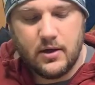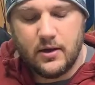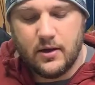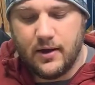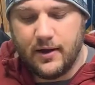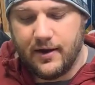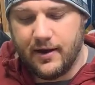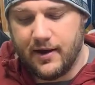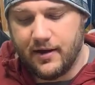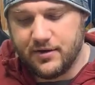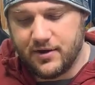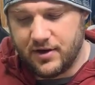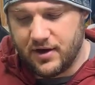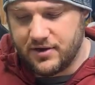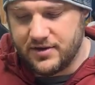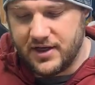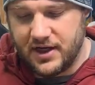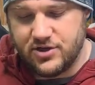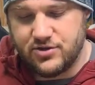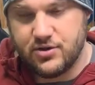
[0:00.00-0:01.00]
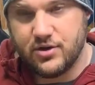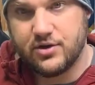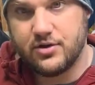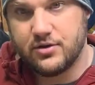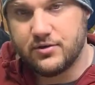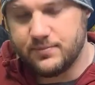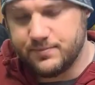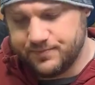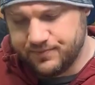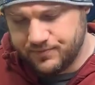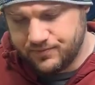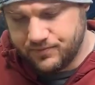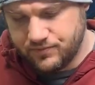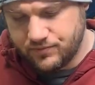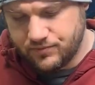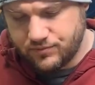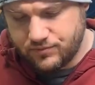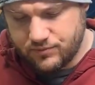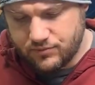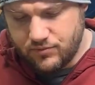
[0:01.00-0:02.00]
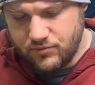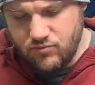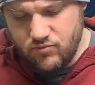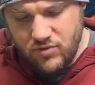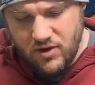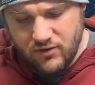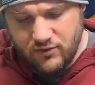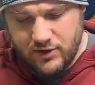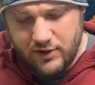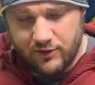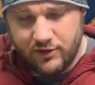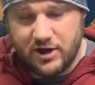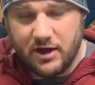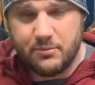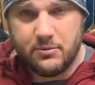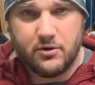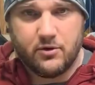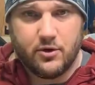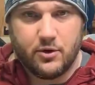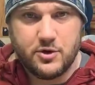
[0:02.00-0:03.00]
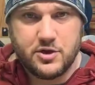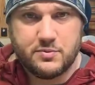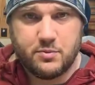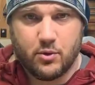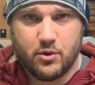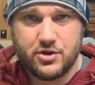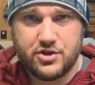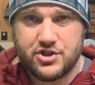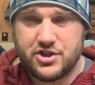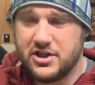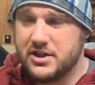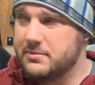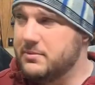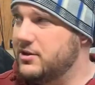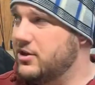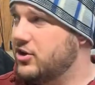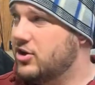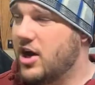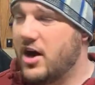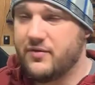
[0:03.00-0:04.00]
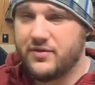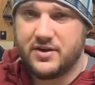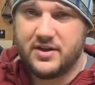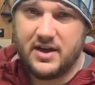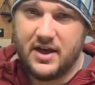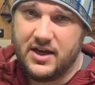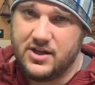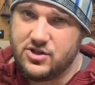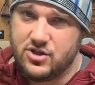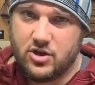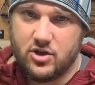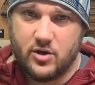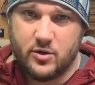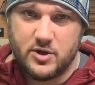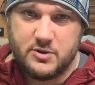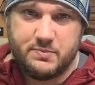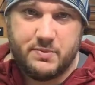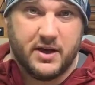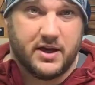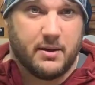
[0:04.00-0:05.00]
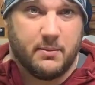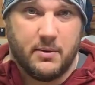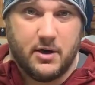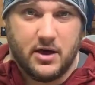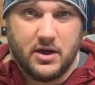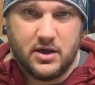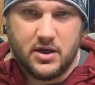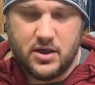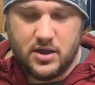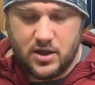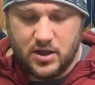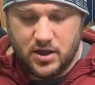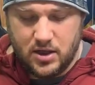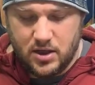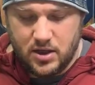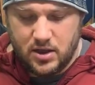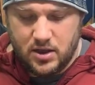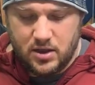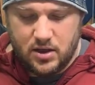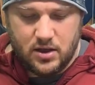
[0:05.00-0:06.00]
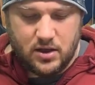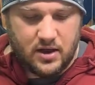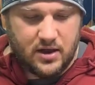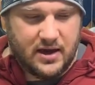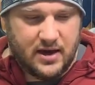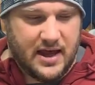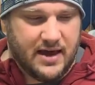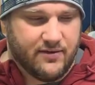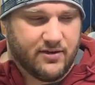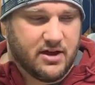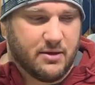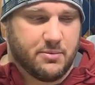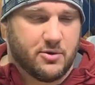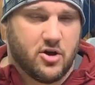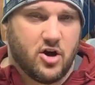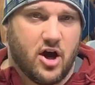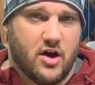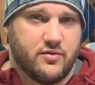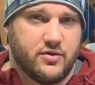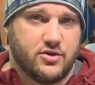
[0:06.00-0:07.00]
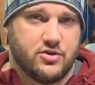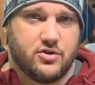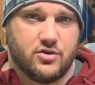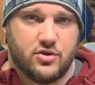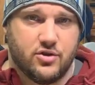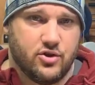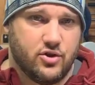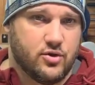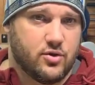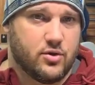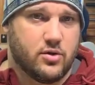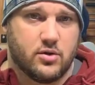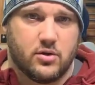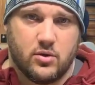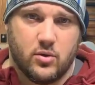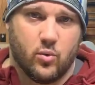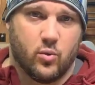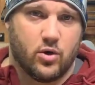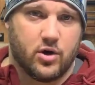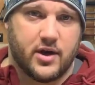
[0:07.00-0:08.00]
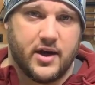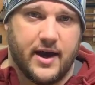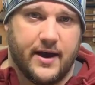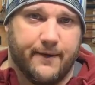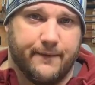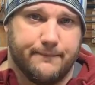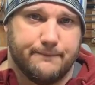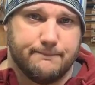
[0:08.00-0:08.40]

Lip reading: than a day drinker. If you ever come to the Rodhe Sport Gym in the coffee case, you can always pick a mug and have a cup of coffee during your workout.